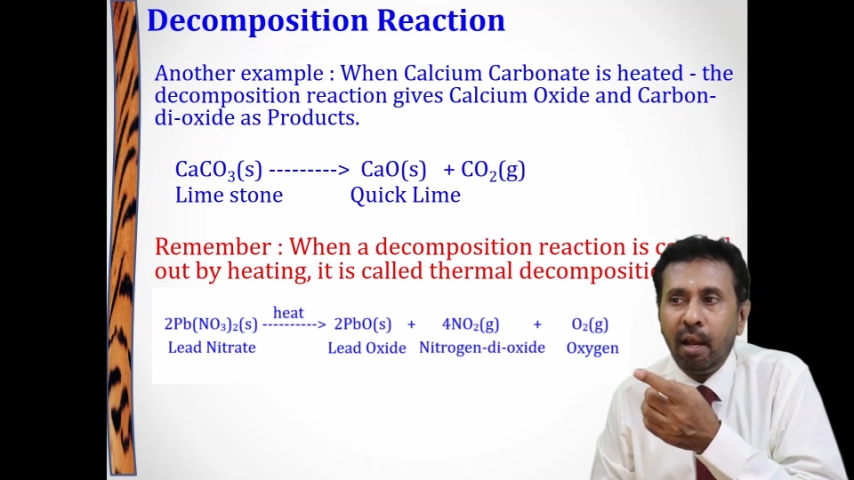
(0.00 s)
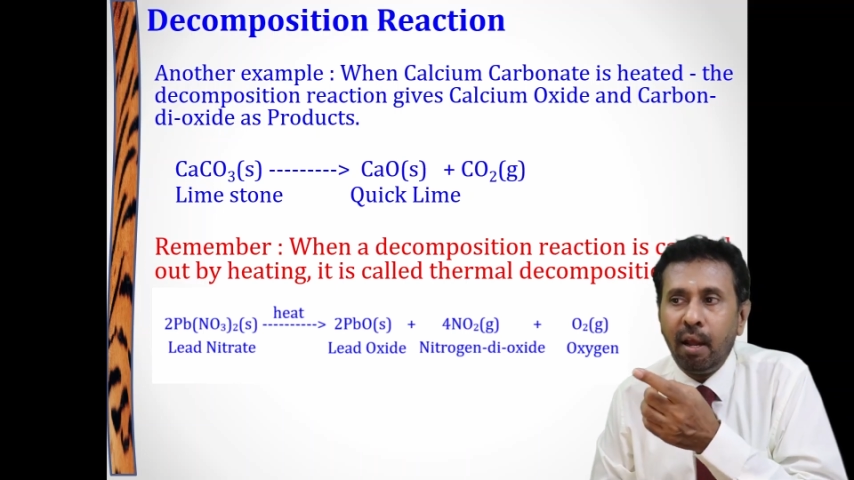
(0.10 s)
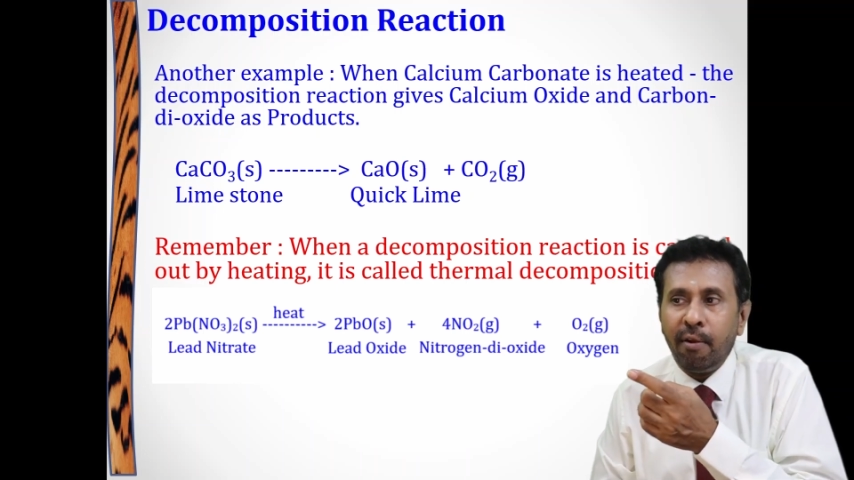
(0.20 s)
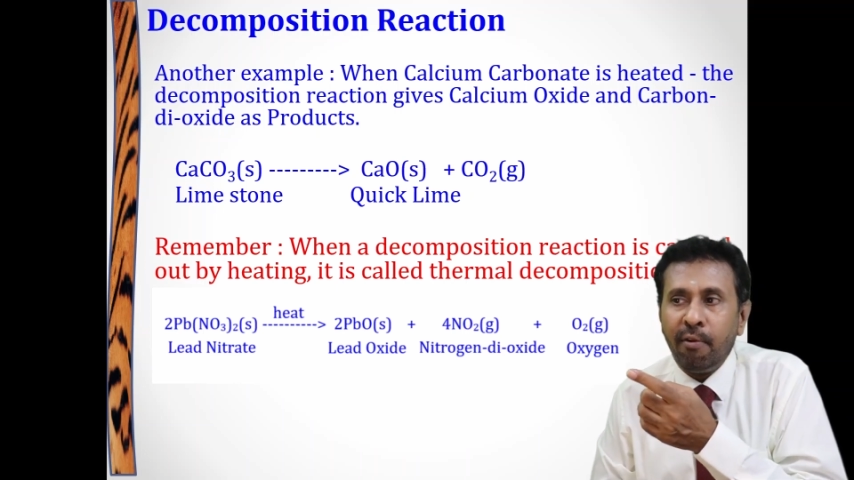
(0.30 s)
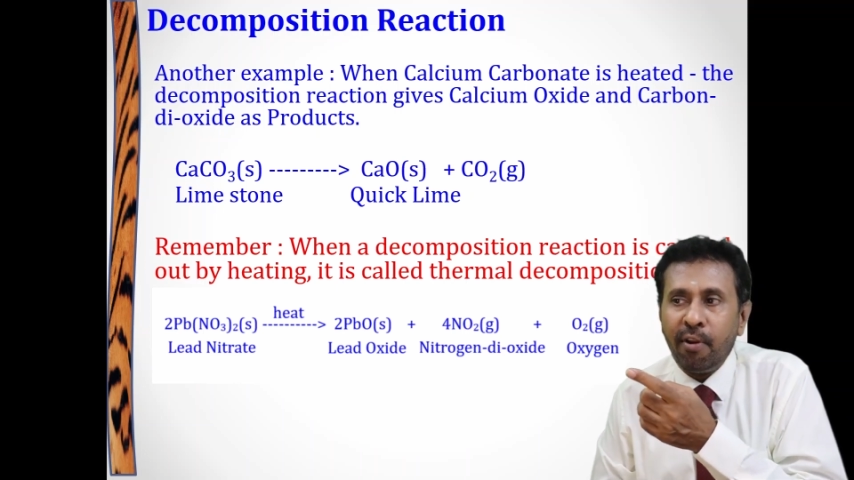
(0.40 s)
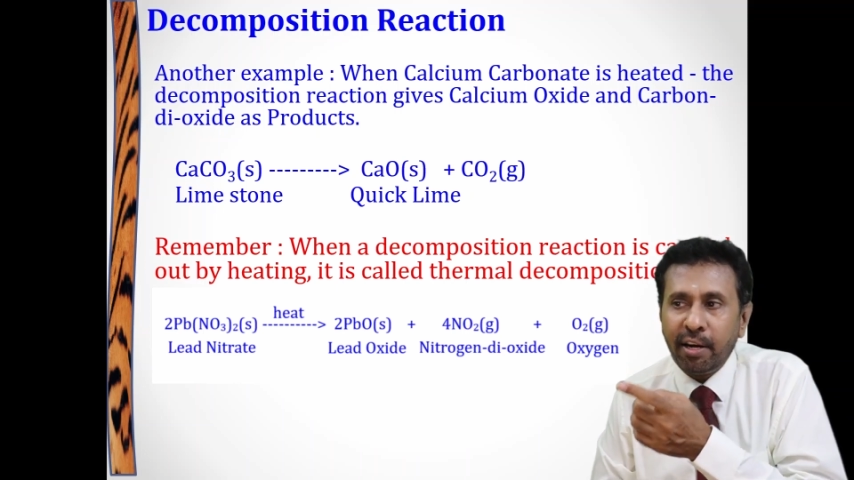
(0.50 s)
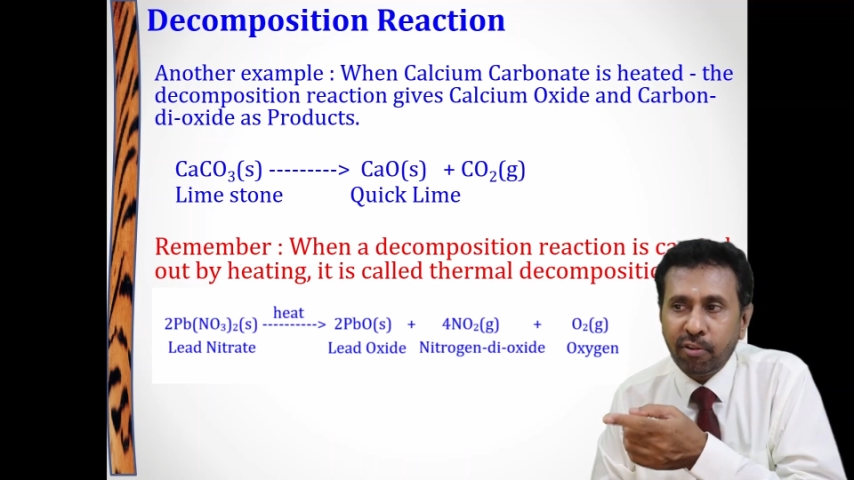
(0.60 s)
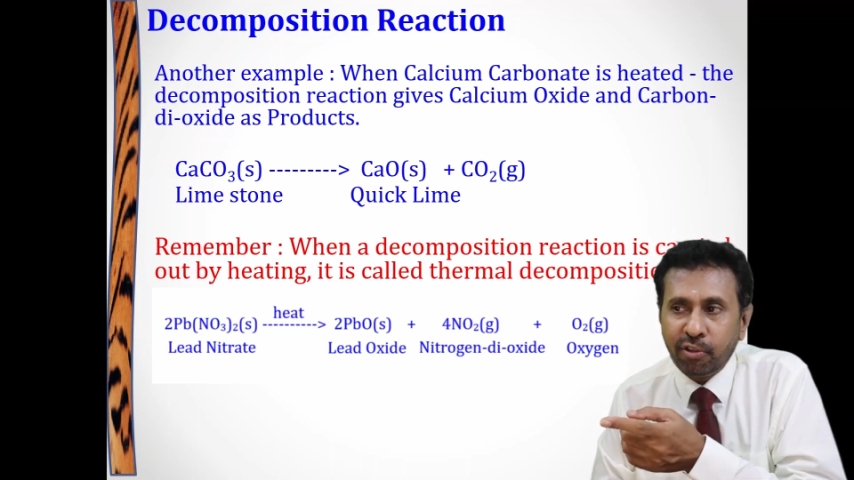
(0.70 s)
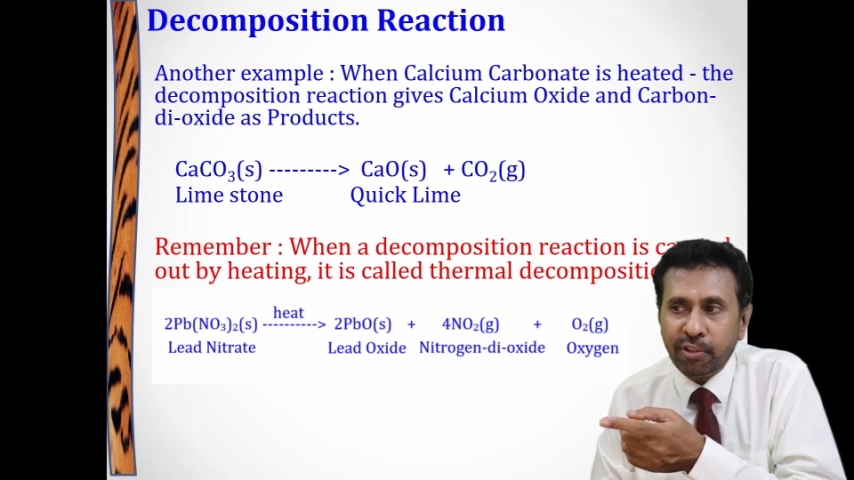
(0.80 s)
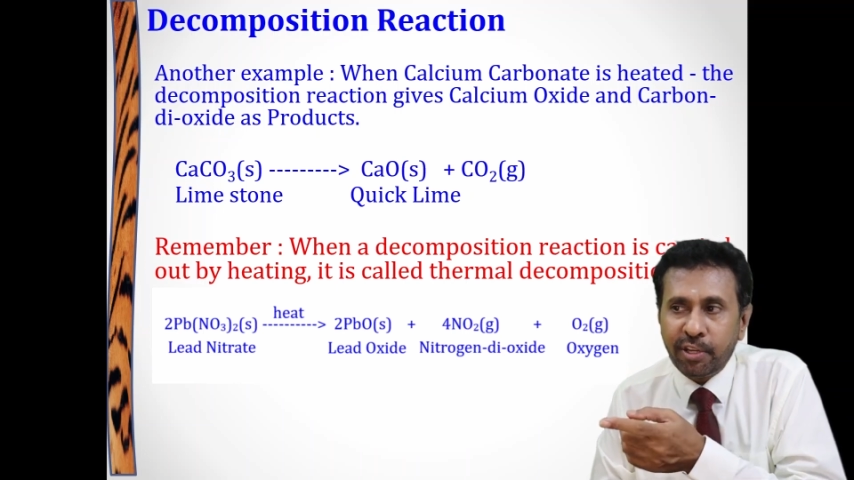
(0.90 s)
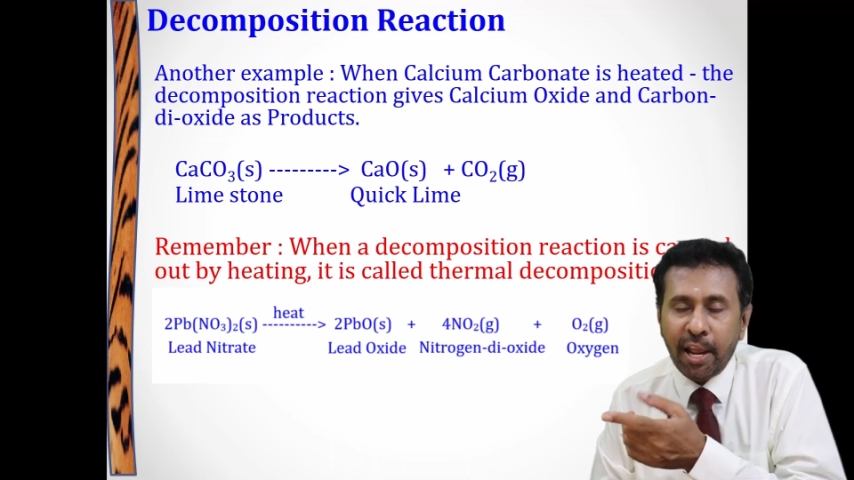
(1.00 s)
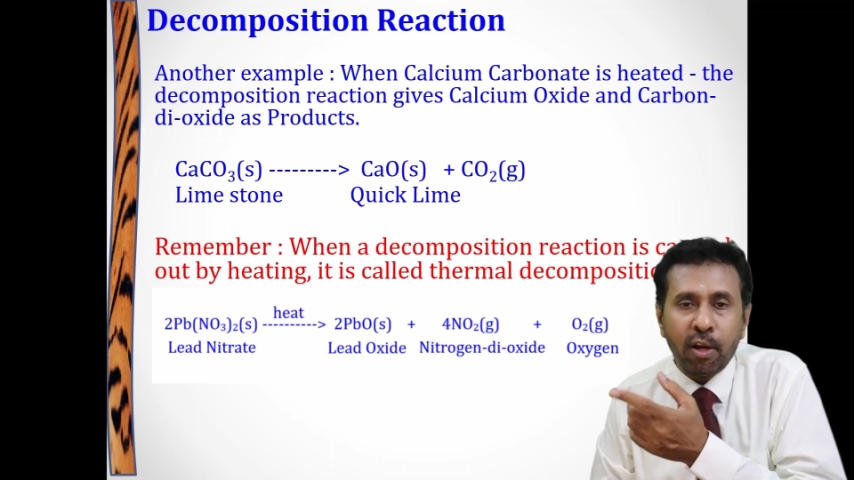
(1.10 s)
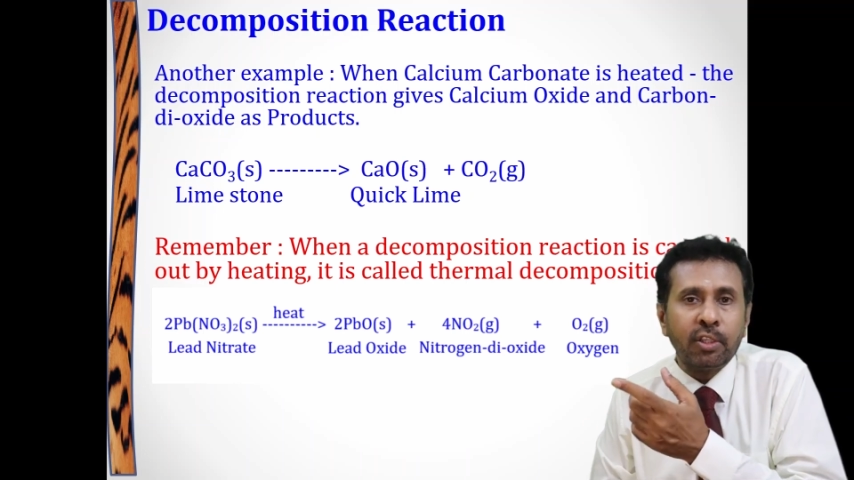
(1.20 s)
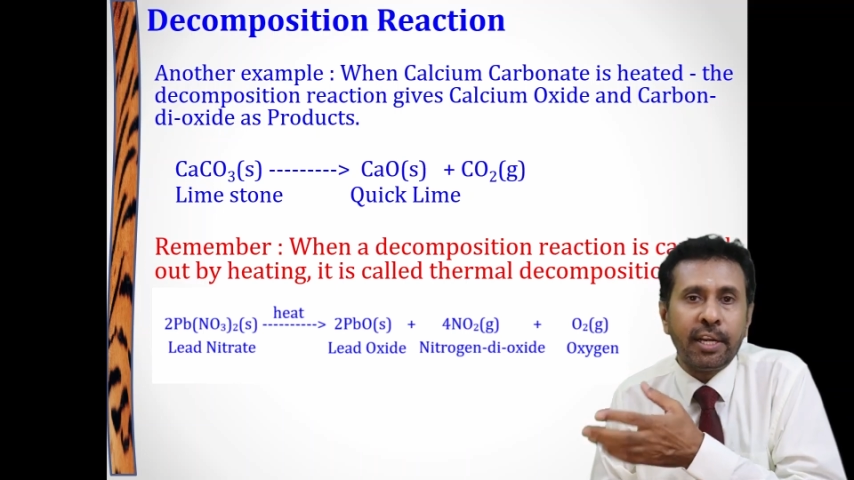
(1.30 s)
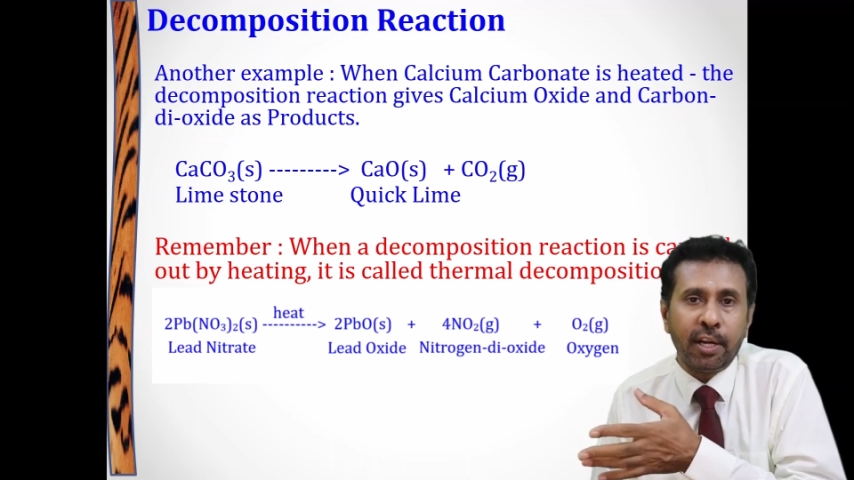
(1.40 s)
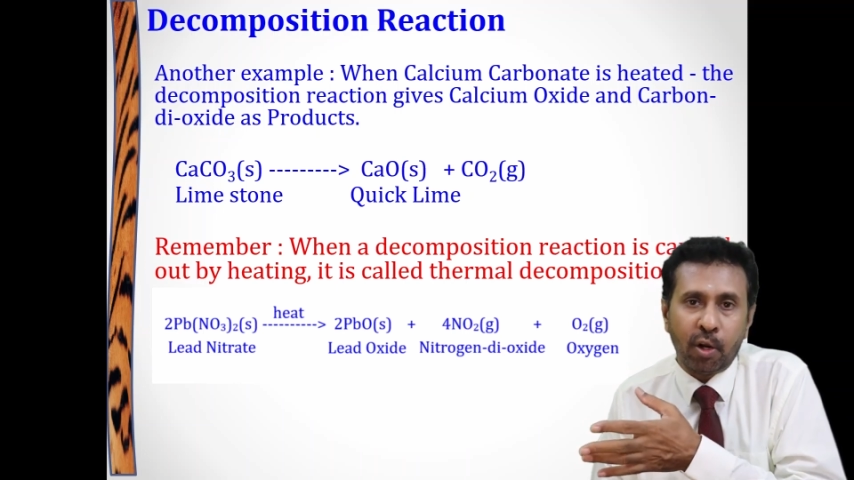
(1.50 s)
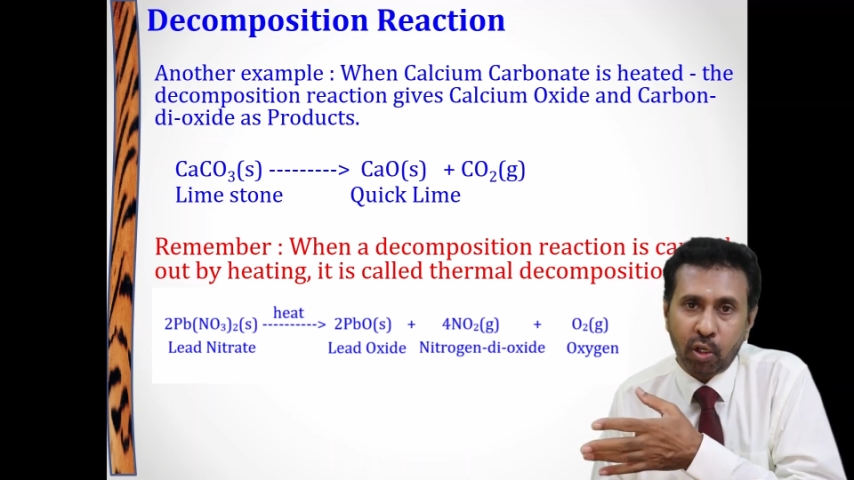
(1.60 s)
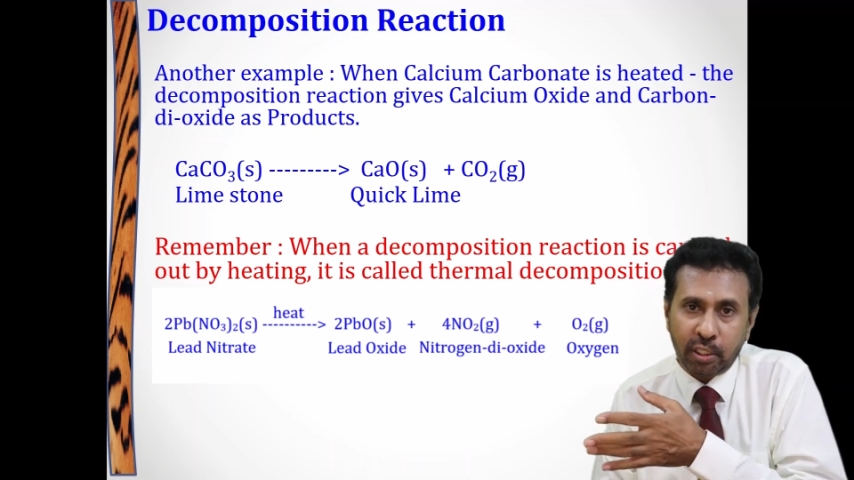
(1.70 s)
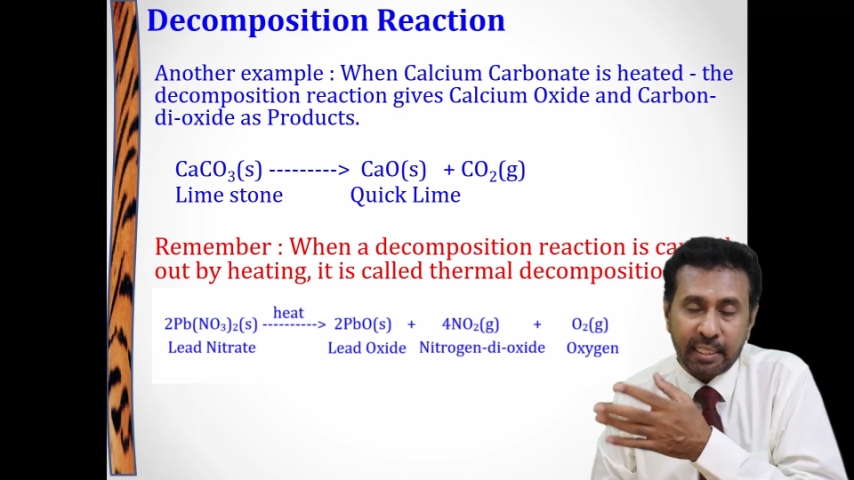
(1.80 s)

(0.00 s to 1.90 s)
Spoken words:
nitrogen dioxide and oxygen.